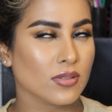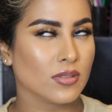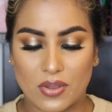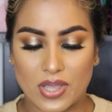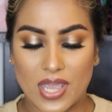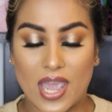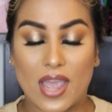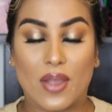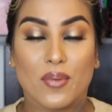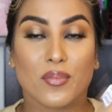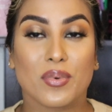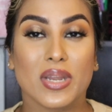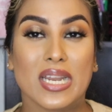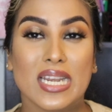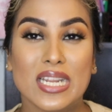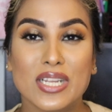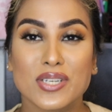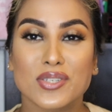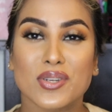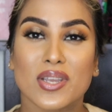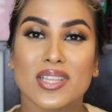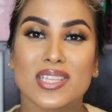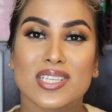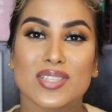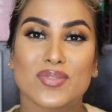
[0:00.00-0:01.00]
Oh yeah, really
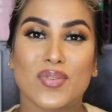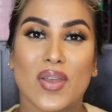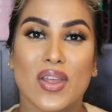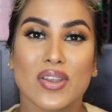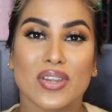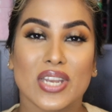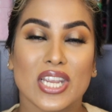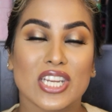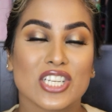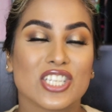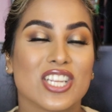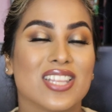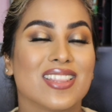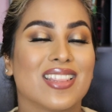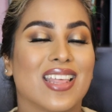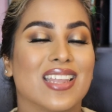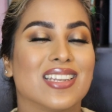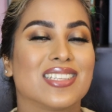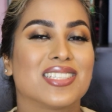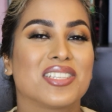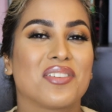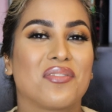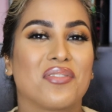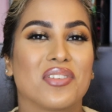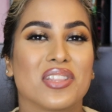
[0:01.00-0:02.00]
enjoyed this foundation. That
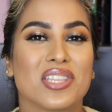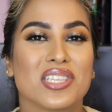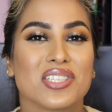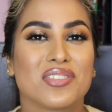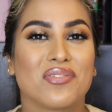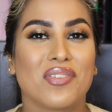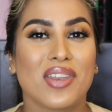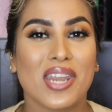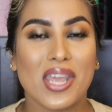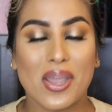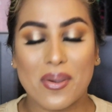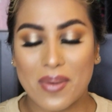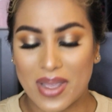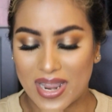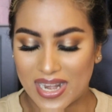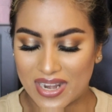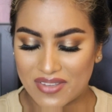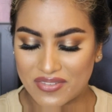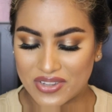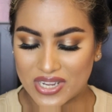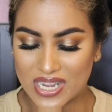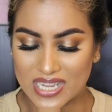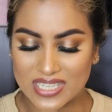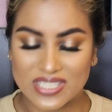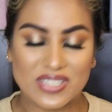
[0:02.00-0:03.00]
is it for this video. I
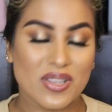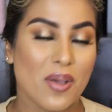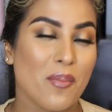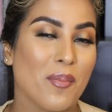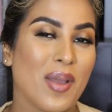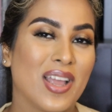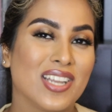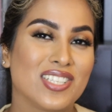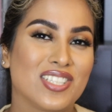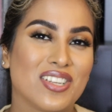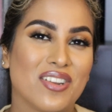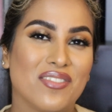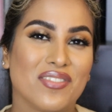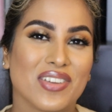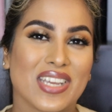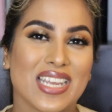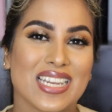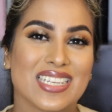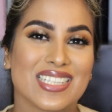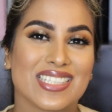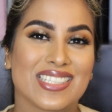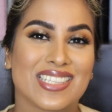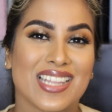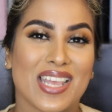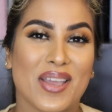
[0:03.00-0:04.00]
love you guys so much. Don't
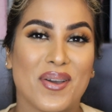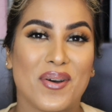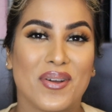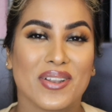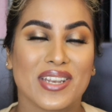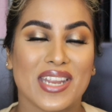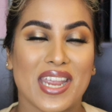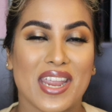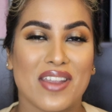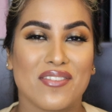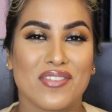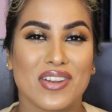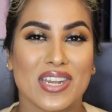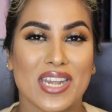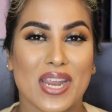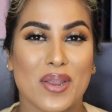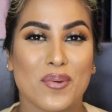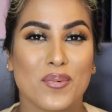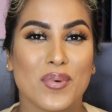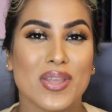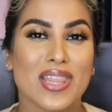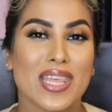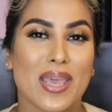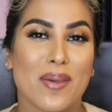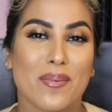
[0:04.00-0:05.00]
forget to stay all day, every day
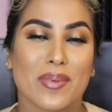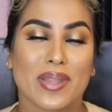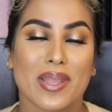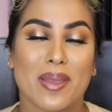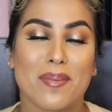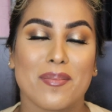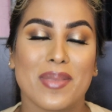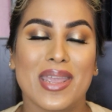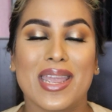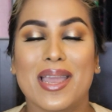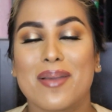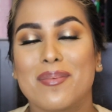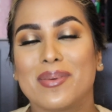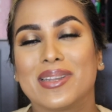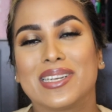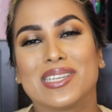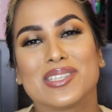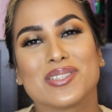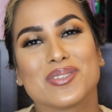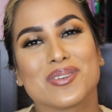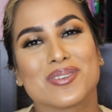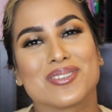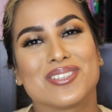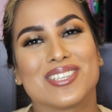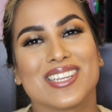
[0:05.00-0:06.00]
with and without makeup. And I'll
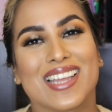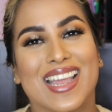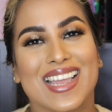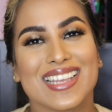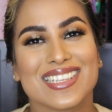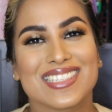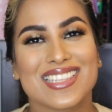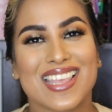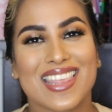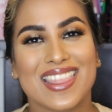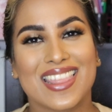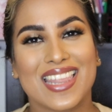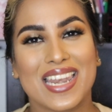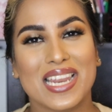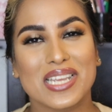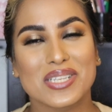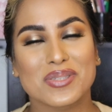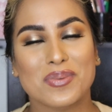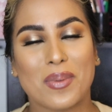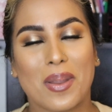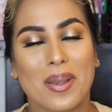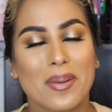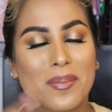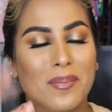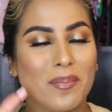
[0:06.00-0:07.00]
talk to you guys in the next
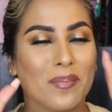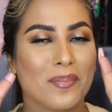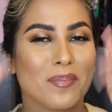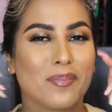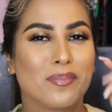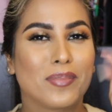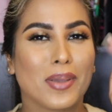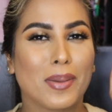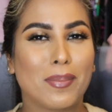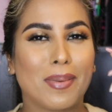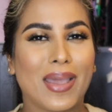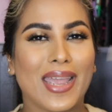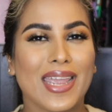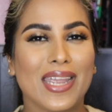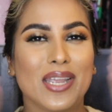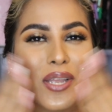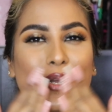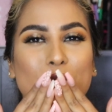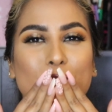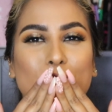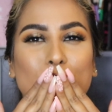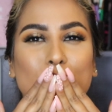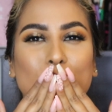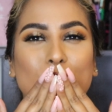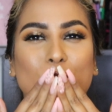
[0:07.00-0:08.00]
one. Bye-bye.